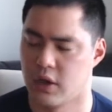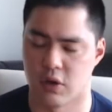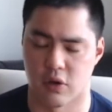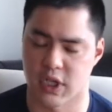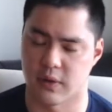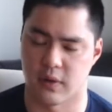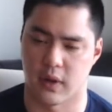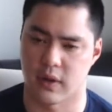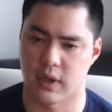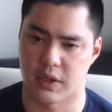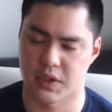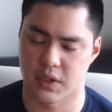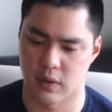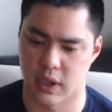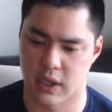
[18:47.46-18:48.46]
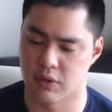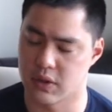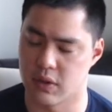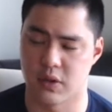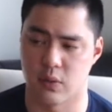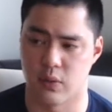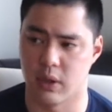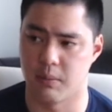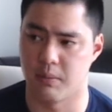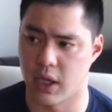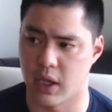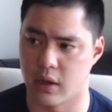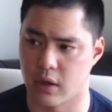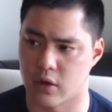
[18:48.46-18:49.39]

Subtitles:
Or something like that. So like it was a really big